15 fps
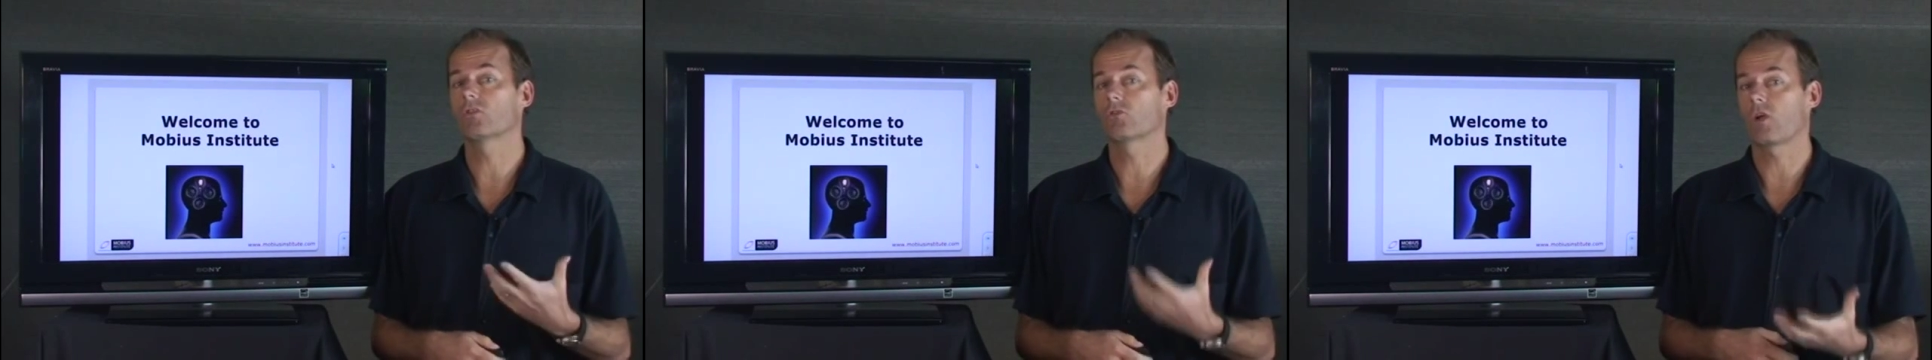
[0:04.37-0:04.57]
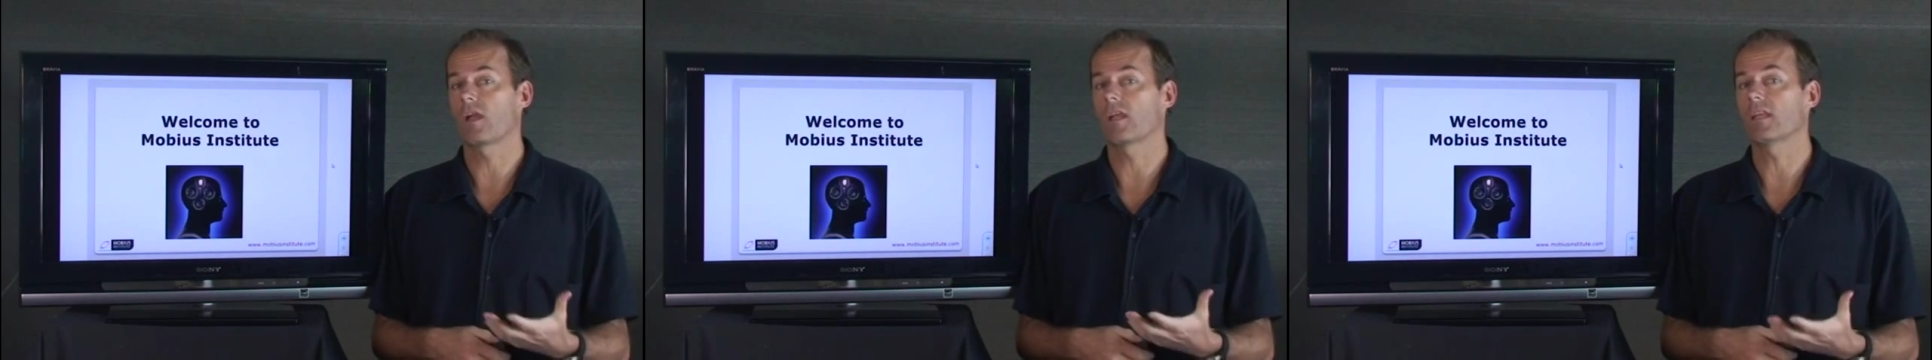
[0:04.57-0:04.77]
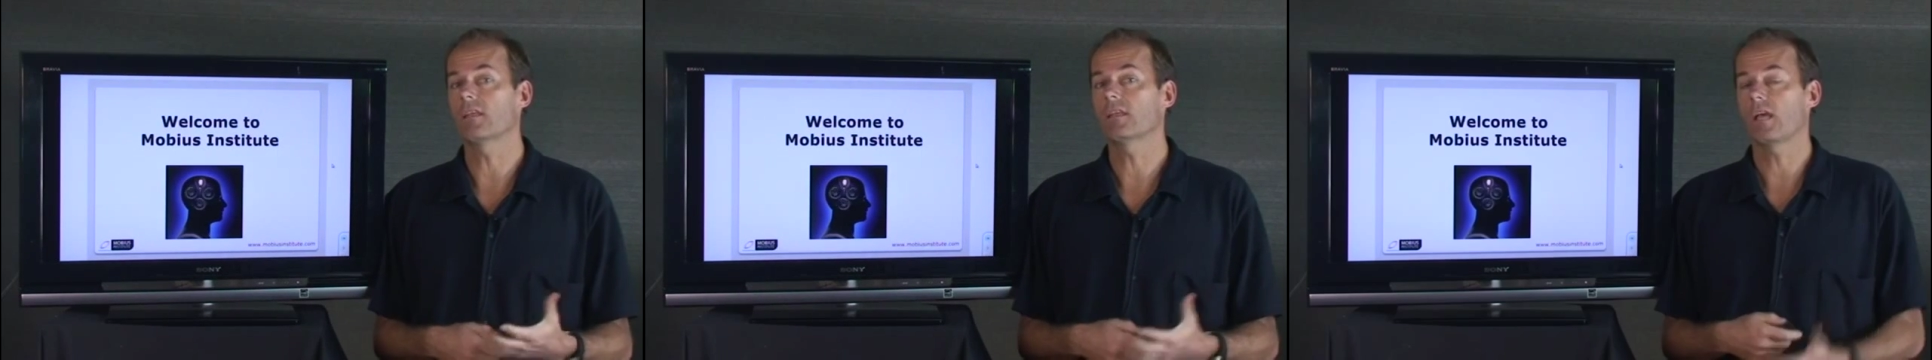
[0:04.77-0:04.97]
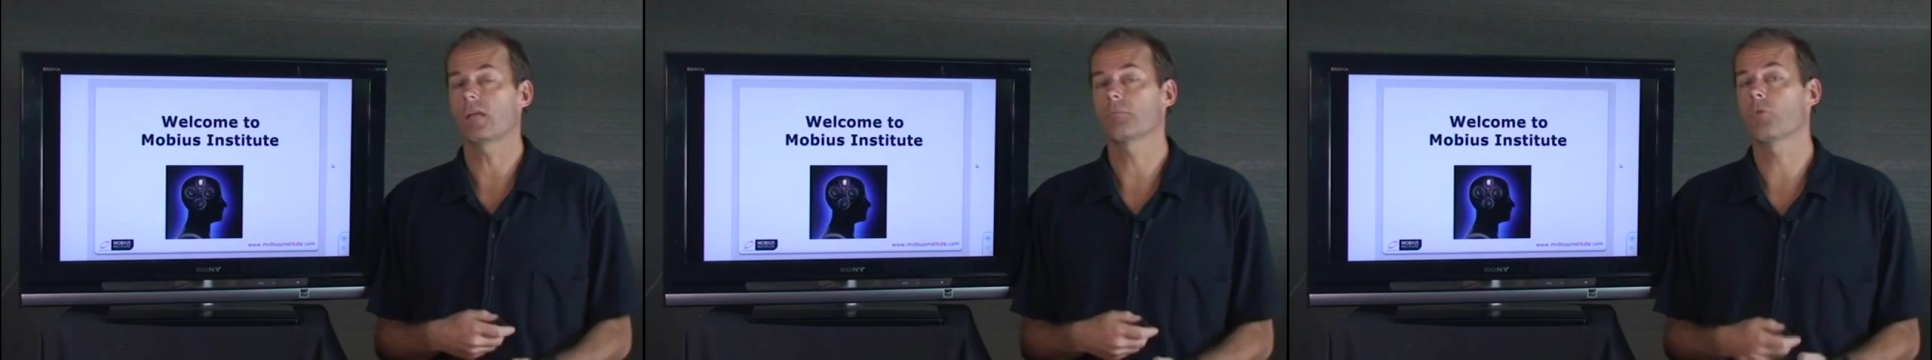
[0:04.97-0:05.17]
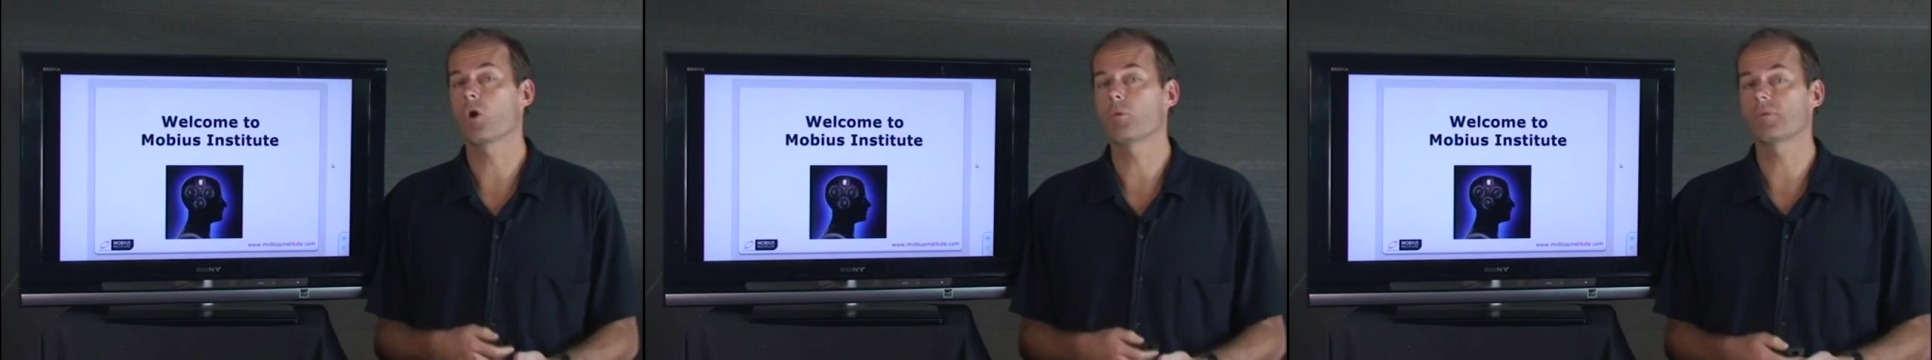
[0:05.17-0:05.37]
training at
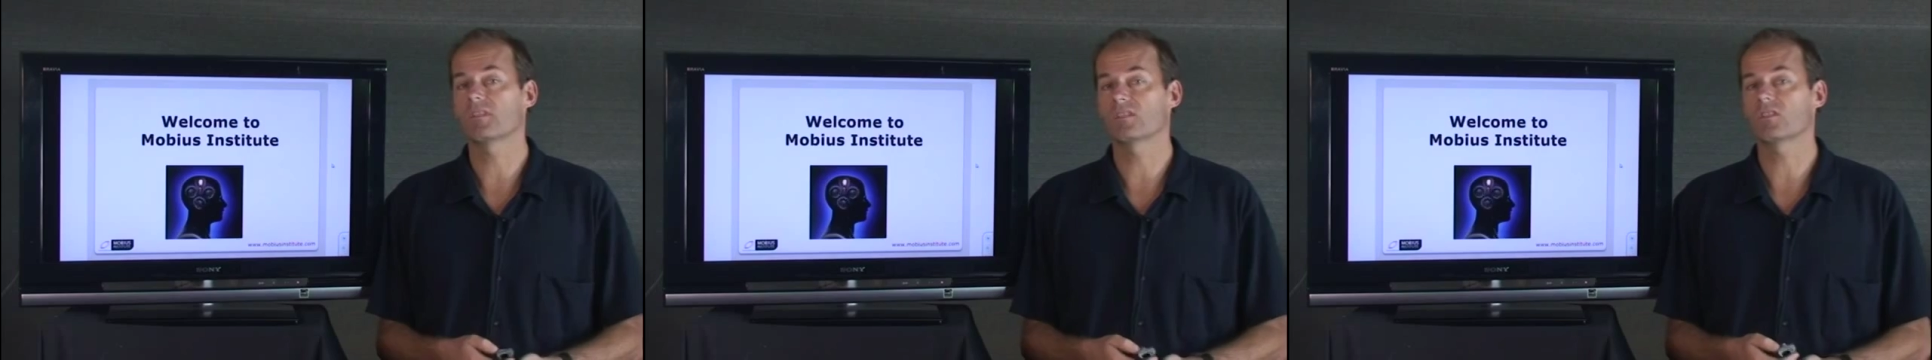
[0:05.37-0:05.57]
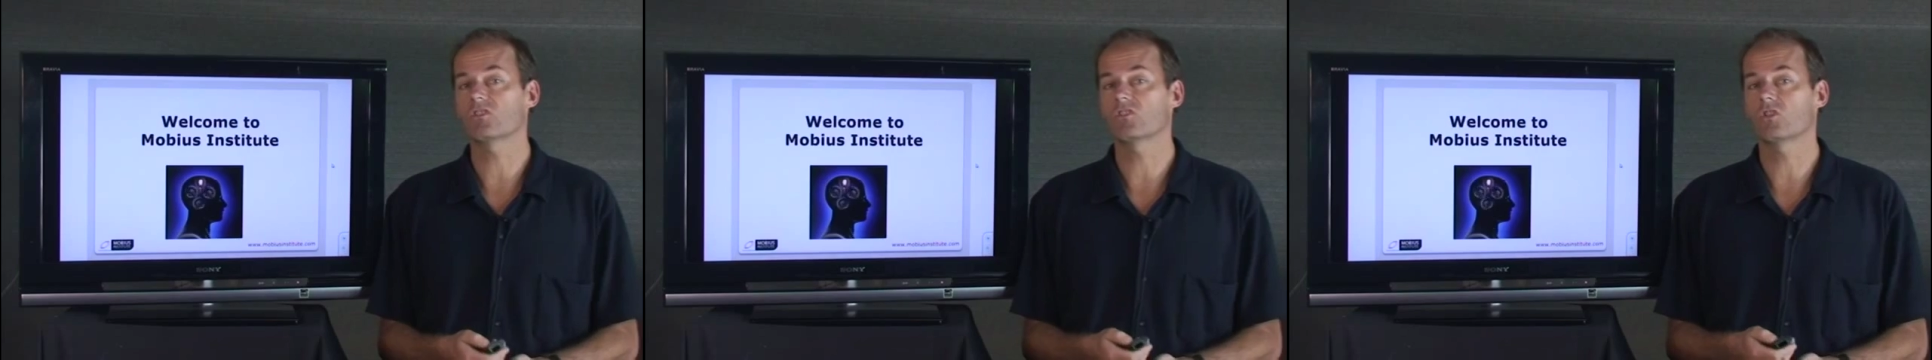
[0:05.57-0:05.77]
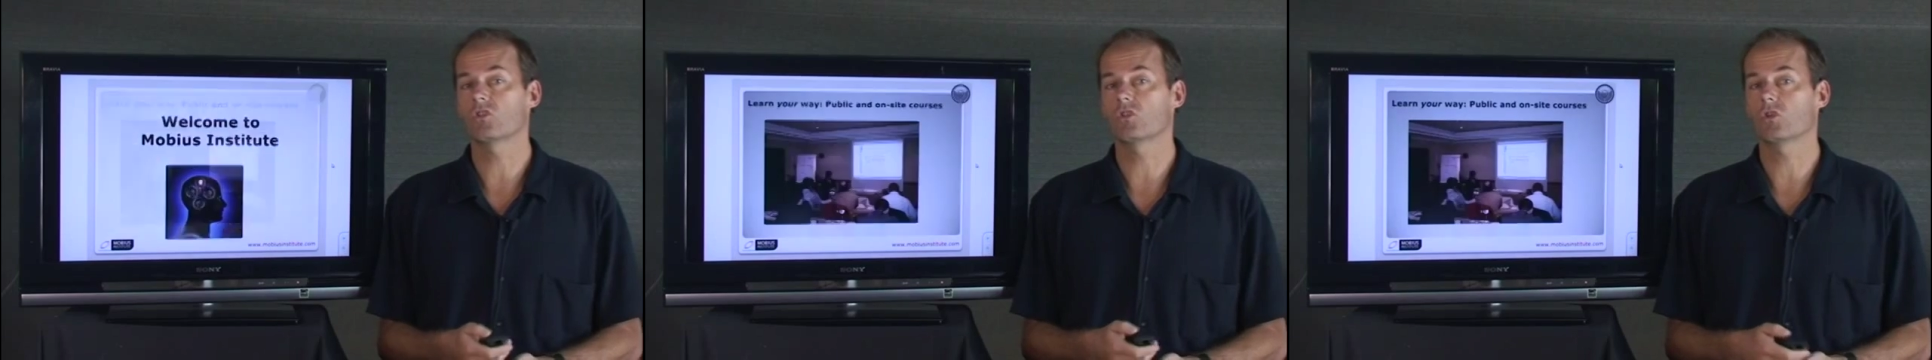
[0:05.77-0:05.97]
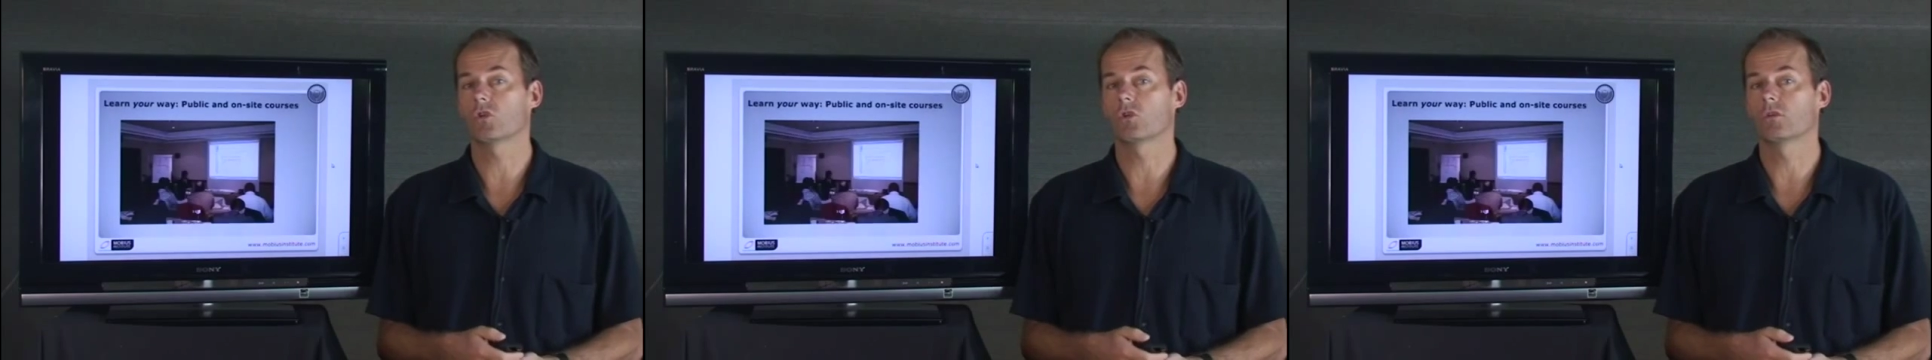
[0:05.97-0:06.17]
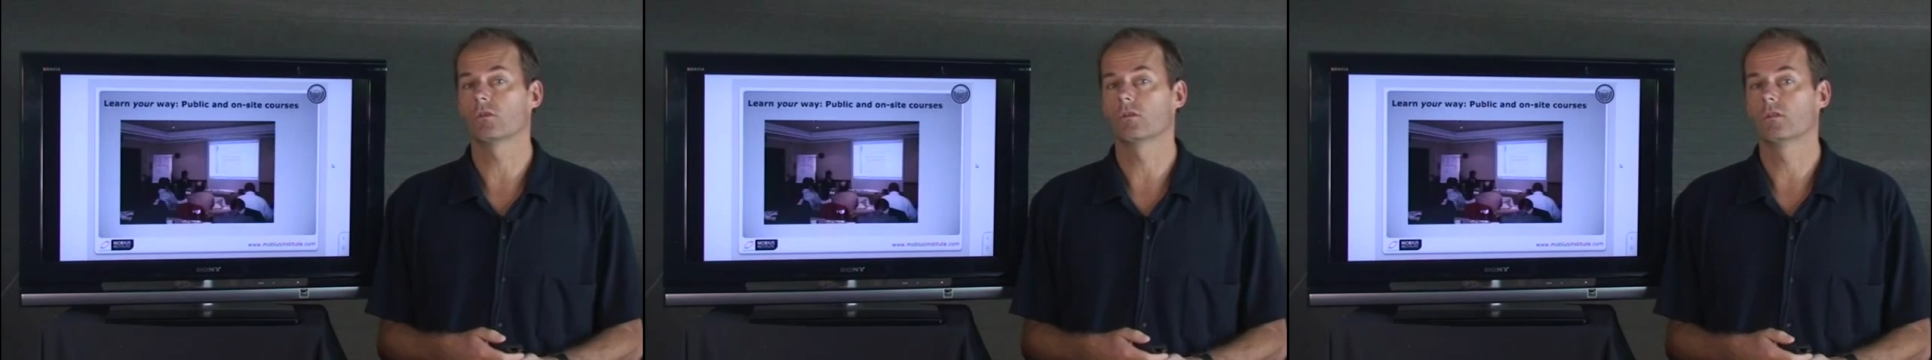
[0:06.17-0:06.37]
Mobius Institute.